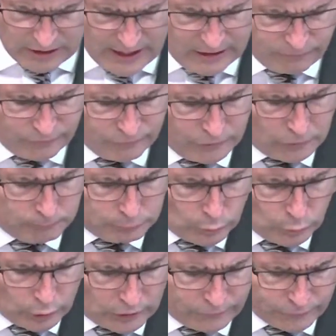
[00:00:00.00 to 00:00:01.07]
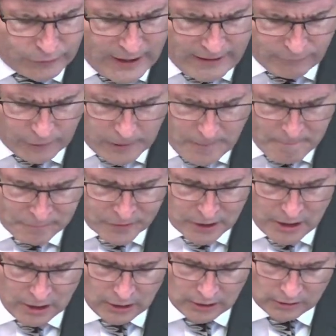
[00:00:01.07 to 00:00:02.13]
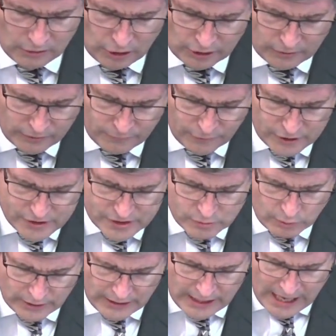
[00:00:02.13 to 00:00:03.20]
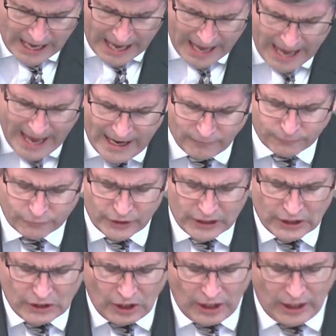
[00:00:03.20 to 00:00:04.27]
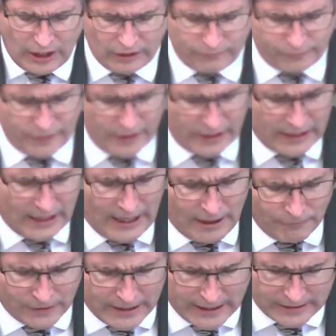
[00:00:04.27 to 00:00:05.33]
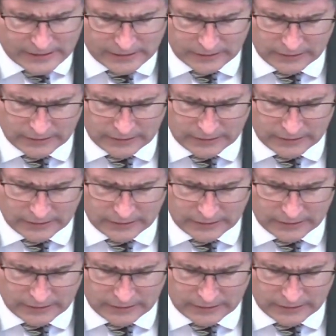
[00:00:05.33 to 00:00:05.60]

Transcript: life of your poor forever. Look at verse 20. Have regard for the covenant,